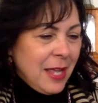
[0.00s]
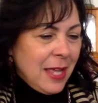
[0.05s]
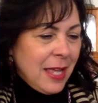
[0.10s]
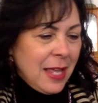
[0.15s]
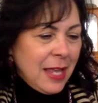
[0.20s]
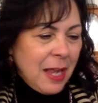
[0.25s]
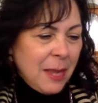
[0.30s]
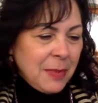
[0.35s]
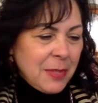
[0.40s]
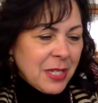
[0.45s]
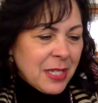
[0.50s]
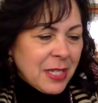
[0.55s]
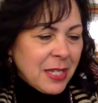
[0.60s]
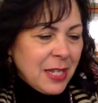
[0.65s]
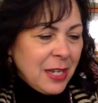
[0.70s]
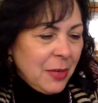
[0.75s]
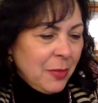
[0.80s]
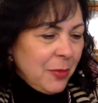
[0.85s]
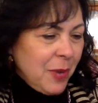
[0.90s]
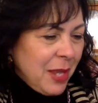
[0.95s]
And I'm just
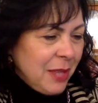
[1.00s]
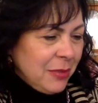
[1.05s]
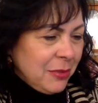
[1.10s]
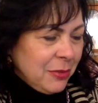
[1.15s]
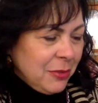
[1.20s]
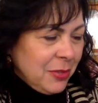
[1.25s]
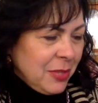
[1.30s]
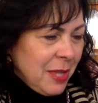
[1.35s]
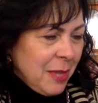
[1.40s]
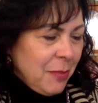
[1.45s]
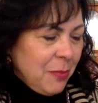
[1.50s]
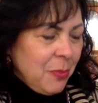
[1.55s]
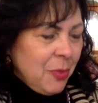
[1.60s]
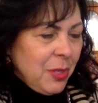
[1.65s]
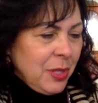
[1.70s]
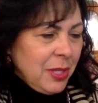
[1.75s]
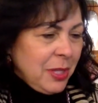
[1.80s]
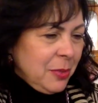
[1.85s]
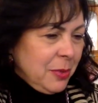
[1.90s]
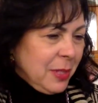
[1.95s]
gonna run through them
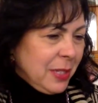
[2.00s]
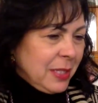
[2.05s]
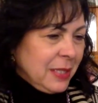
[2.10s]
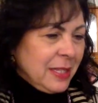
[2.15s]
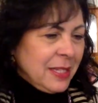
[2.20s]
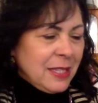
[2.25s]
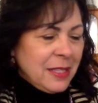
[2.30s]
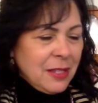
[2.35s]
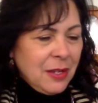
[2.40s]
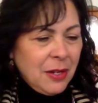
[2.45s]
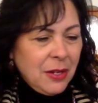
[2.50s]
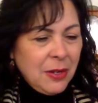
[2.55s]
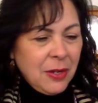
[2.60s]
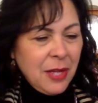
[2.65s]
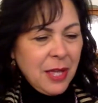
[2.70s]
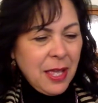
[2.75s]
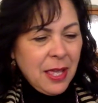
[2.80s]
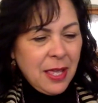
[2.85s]
really quickly. So.